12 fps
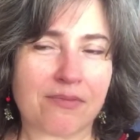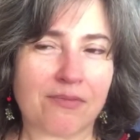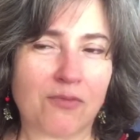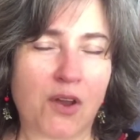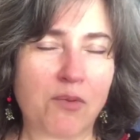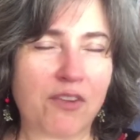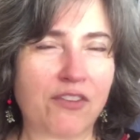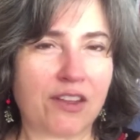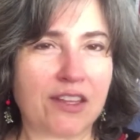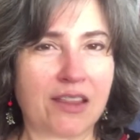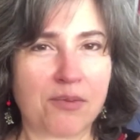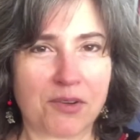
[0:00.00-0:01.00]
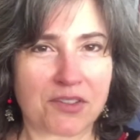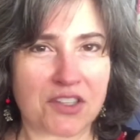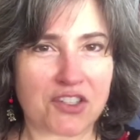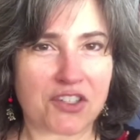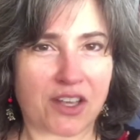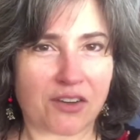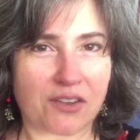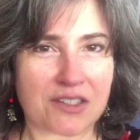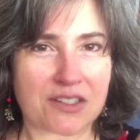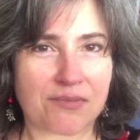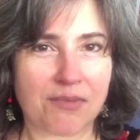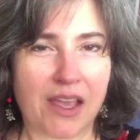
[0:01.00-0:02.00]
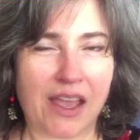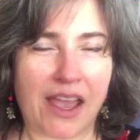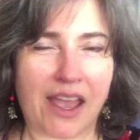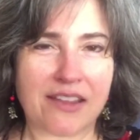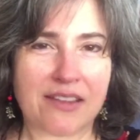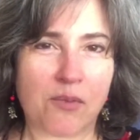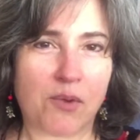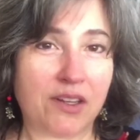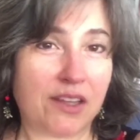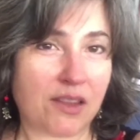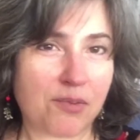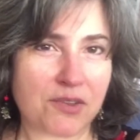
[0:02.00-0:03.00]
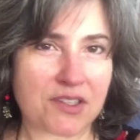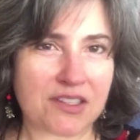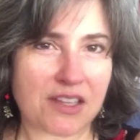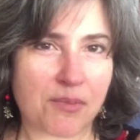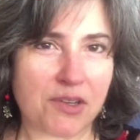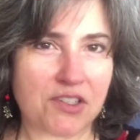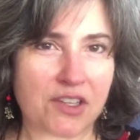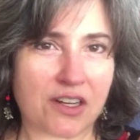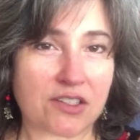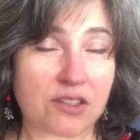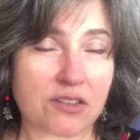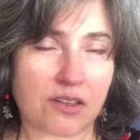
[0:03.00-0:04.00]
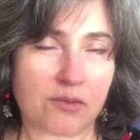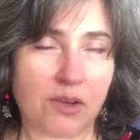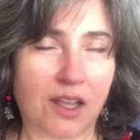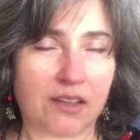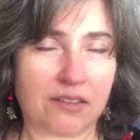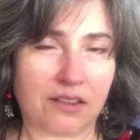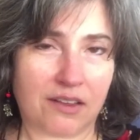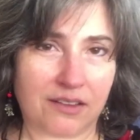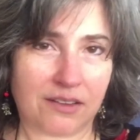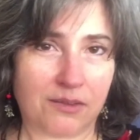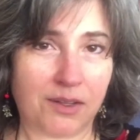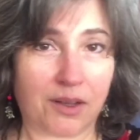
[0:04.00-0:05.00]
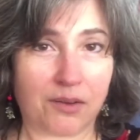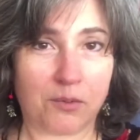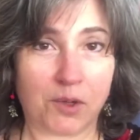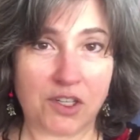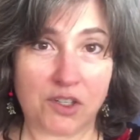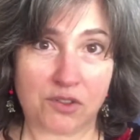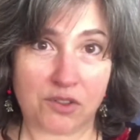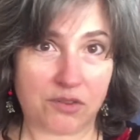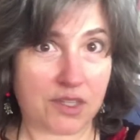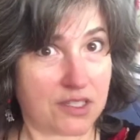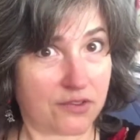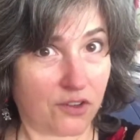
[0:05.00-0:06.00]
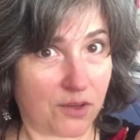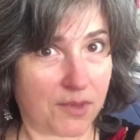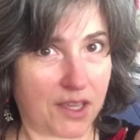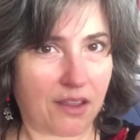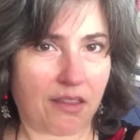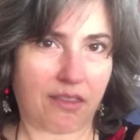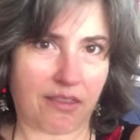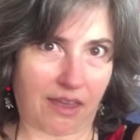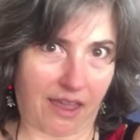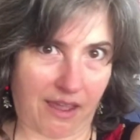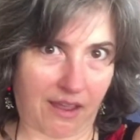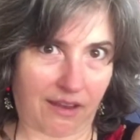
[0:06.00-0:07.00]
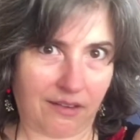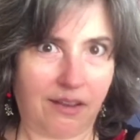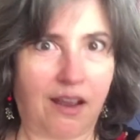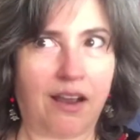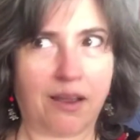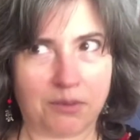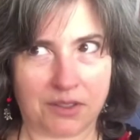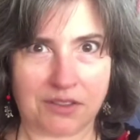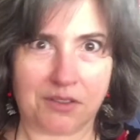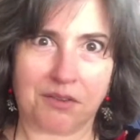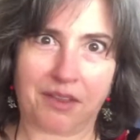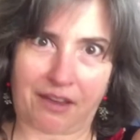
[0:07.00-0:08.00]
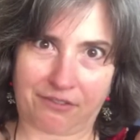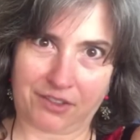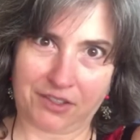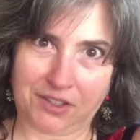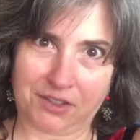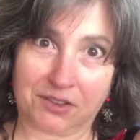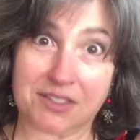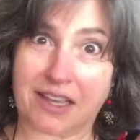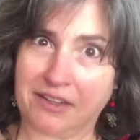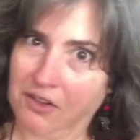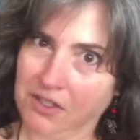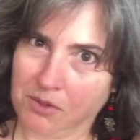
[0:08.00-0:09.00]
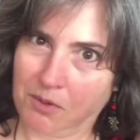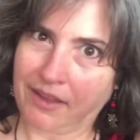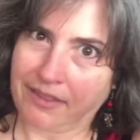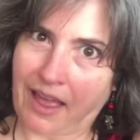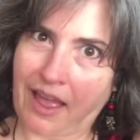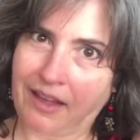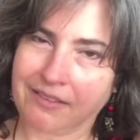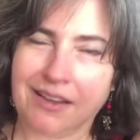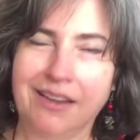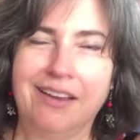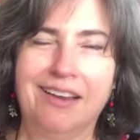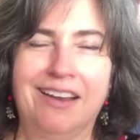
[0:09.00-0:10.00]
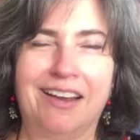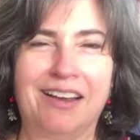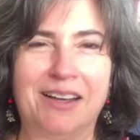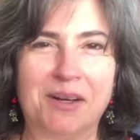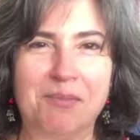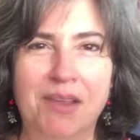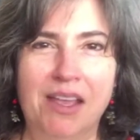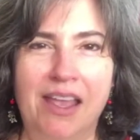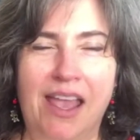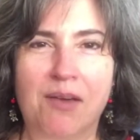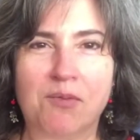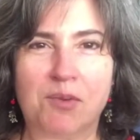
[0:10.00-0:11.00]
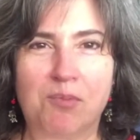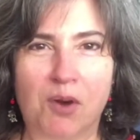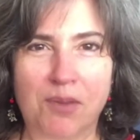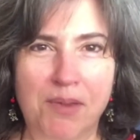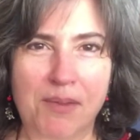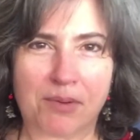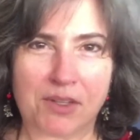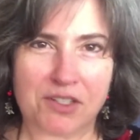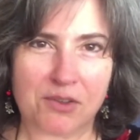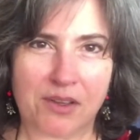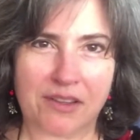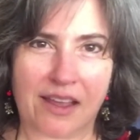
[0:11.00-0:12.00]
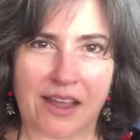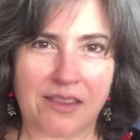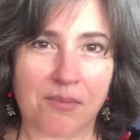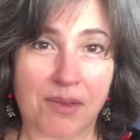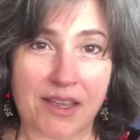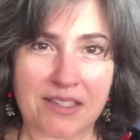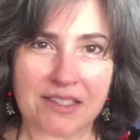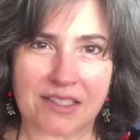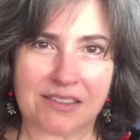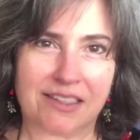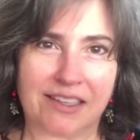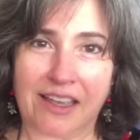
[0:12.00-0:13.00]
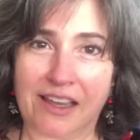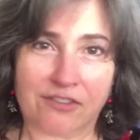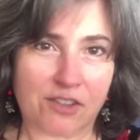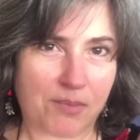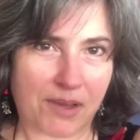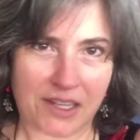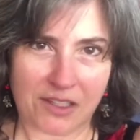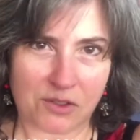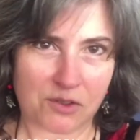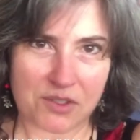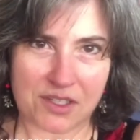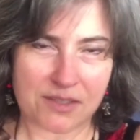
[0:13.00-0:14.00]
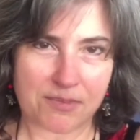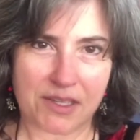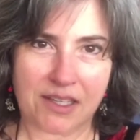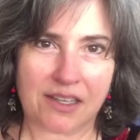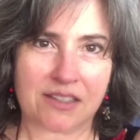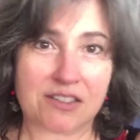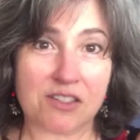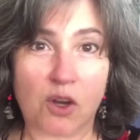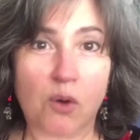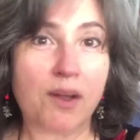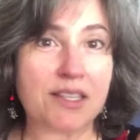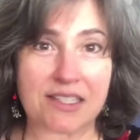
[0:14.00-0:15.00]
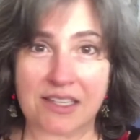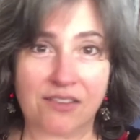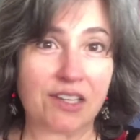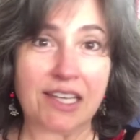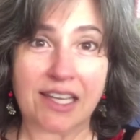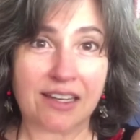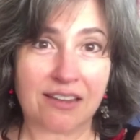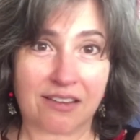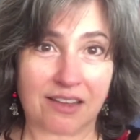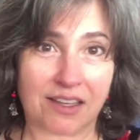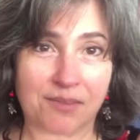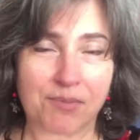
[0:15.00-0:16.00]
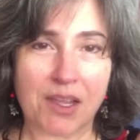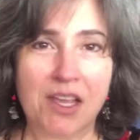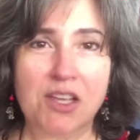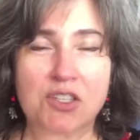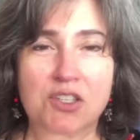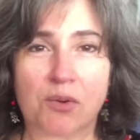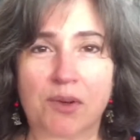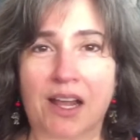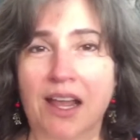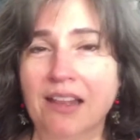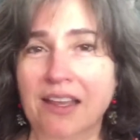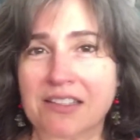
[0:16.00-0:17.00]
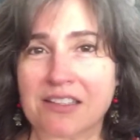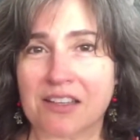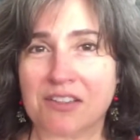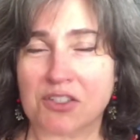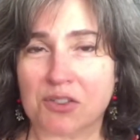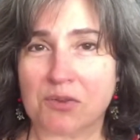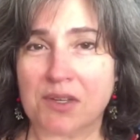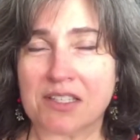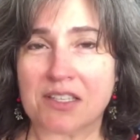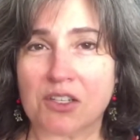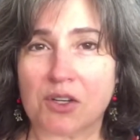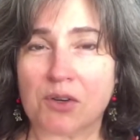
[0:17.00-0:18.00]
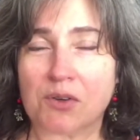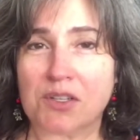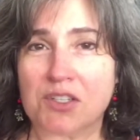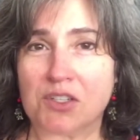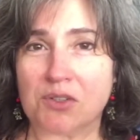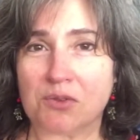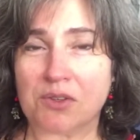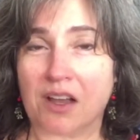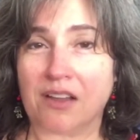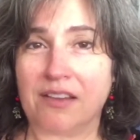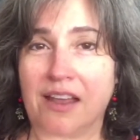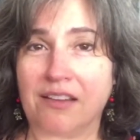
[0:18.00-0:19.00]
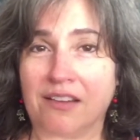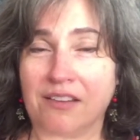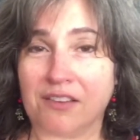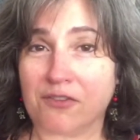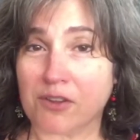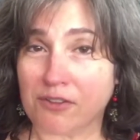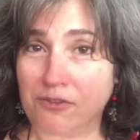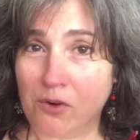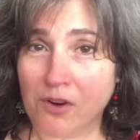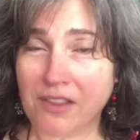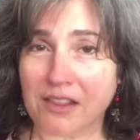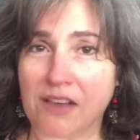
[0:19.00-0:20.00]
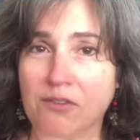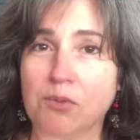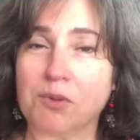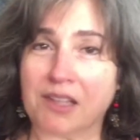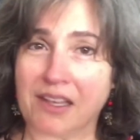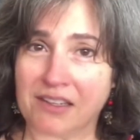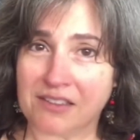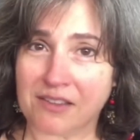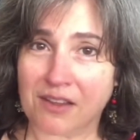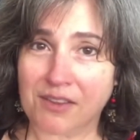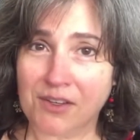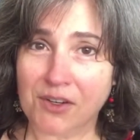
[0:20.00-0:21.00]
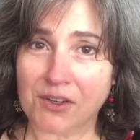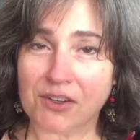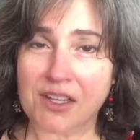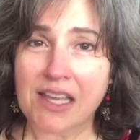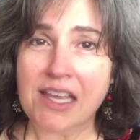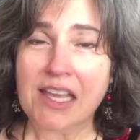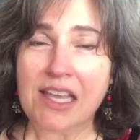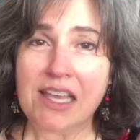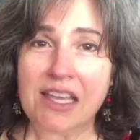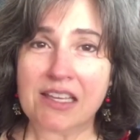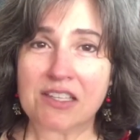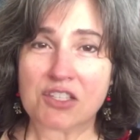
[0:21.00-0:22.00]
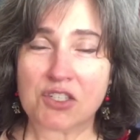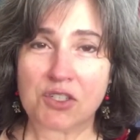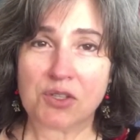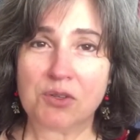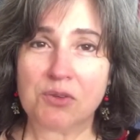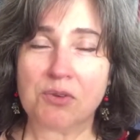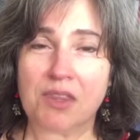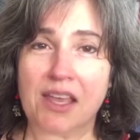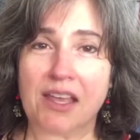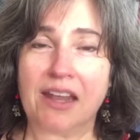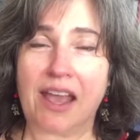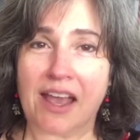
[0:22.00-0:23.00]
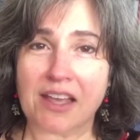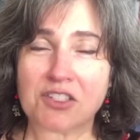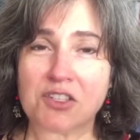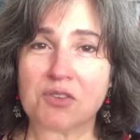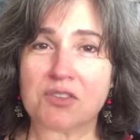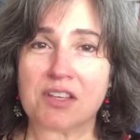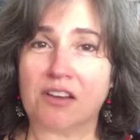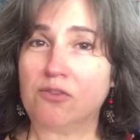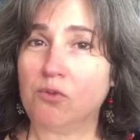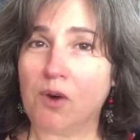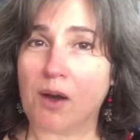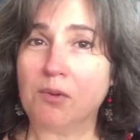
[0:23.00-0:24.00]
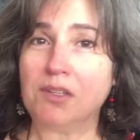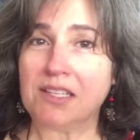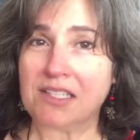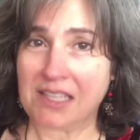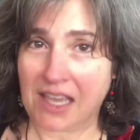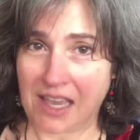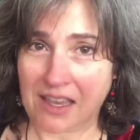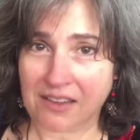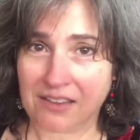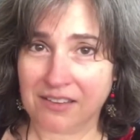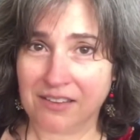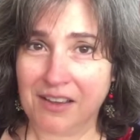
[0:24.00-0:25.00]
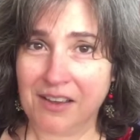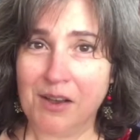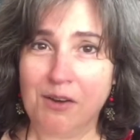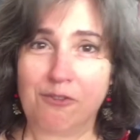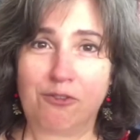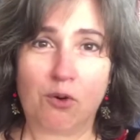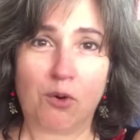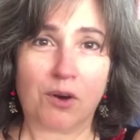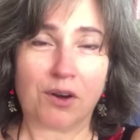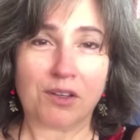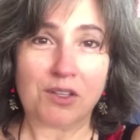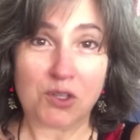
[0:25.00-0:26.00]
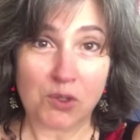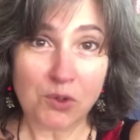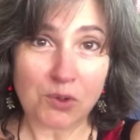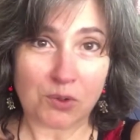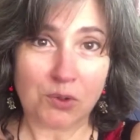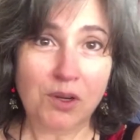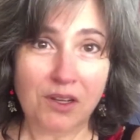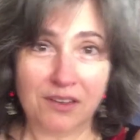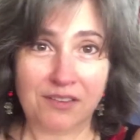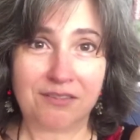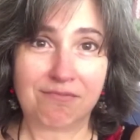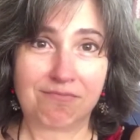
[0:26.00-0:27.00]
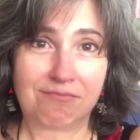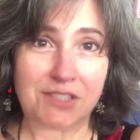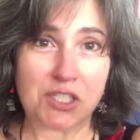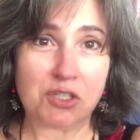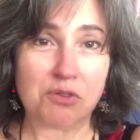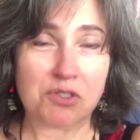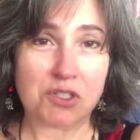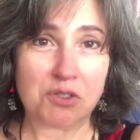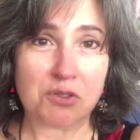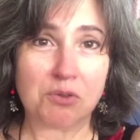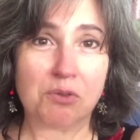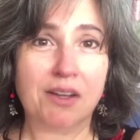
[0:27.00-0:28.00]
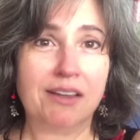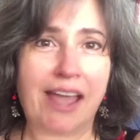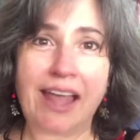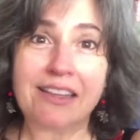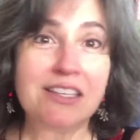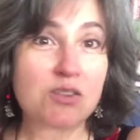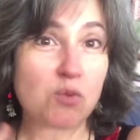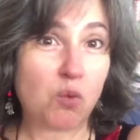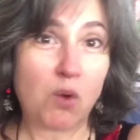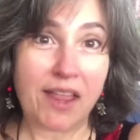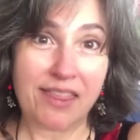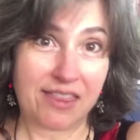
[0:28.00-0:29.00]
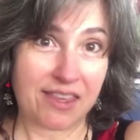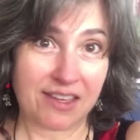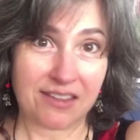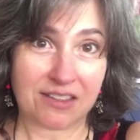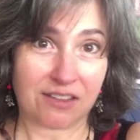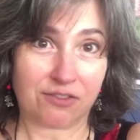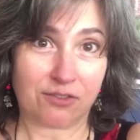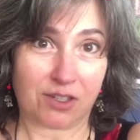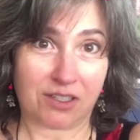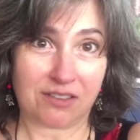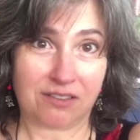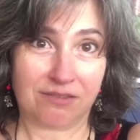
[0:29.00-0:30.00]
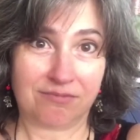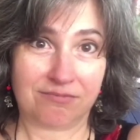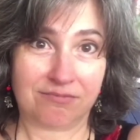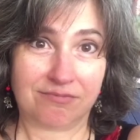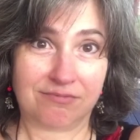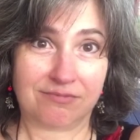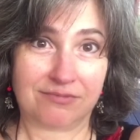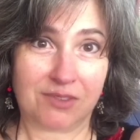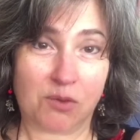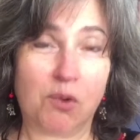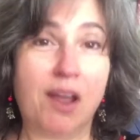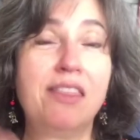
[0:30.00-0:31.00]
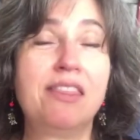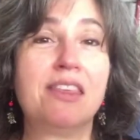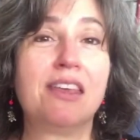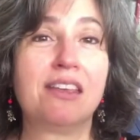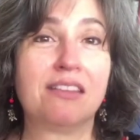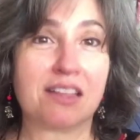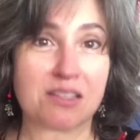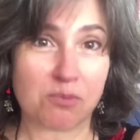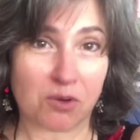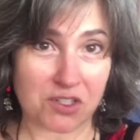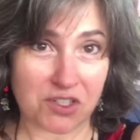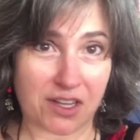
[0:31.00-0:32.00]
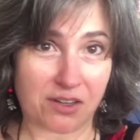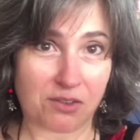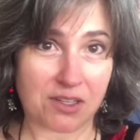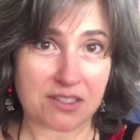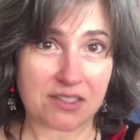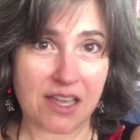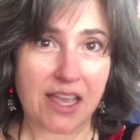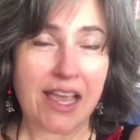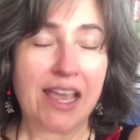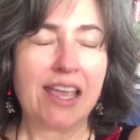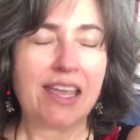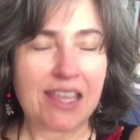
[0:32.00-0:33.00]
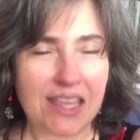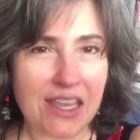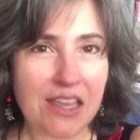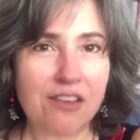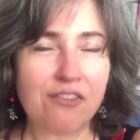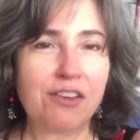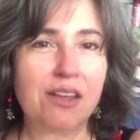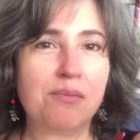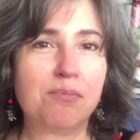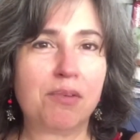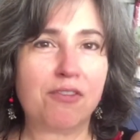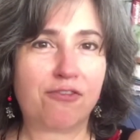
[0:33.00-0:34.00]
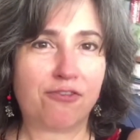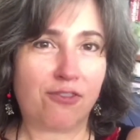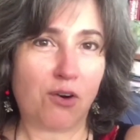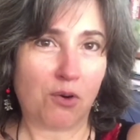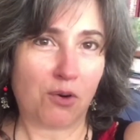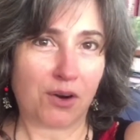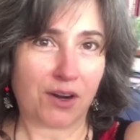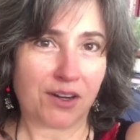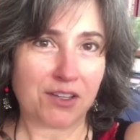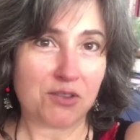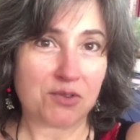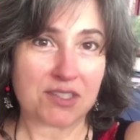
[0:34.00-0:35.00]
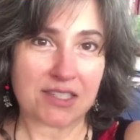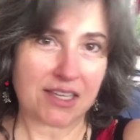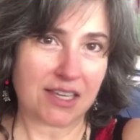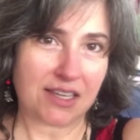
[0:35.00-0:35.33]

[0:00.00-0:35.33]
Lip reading: when we feel the other person's generous. And then when the other person's not being generous, it's like, well, when you do this for me, then I will do that for you, because I know you want that. And when both people are doing that, then basically everybody loses, because no one's giving anything. So what I like to do is encourage you on that, for the fourth level, related to the third, is to then ask yourself, what will it take for you to do at least one thing different? One thing that's more generous, even before you see